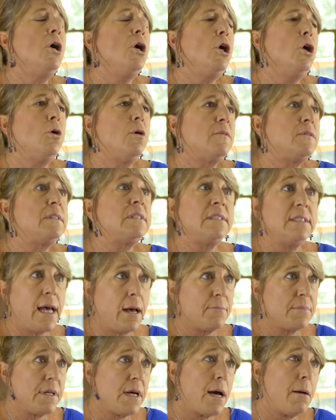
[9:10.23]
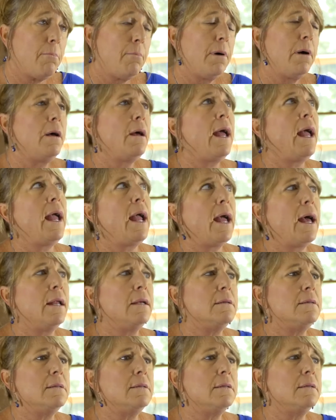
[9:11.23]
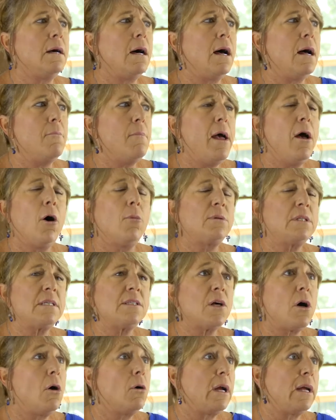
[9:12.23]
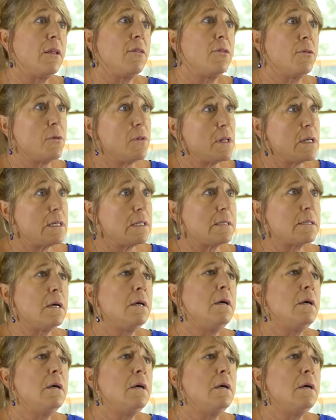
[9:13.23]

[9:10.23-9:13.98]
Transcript: who have stepped up and helped us all get through this.